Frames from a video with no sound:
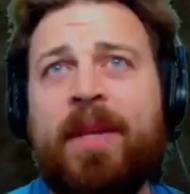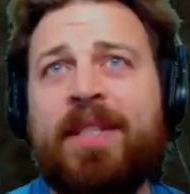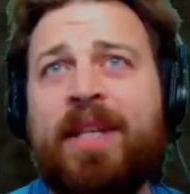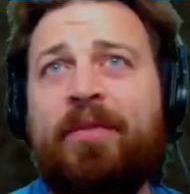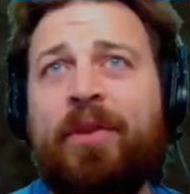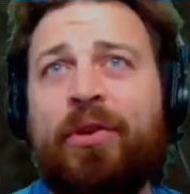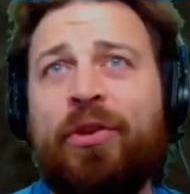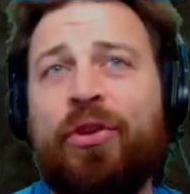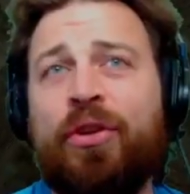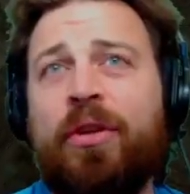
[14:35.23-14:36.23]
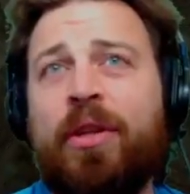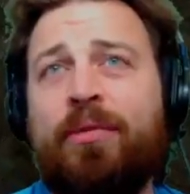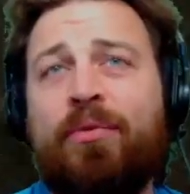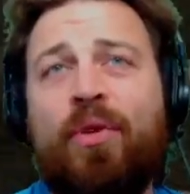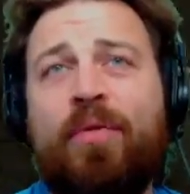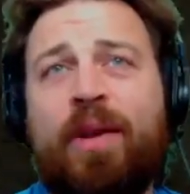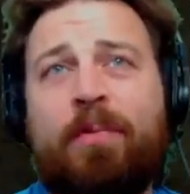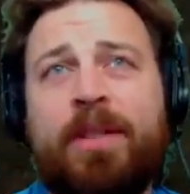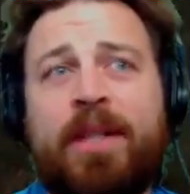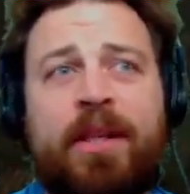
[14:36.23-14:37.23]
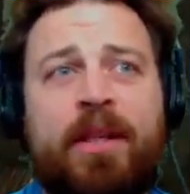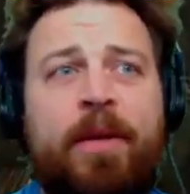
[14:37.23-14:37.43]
is not very good, like 45%.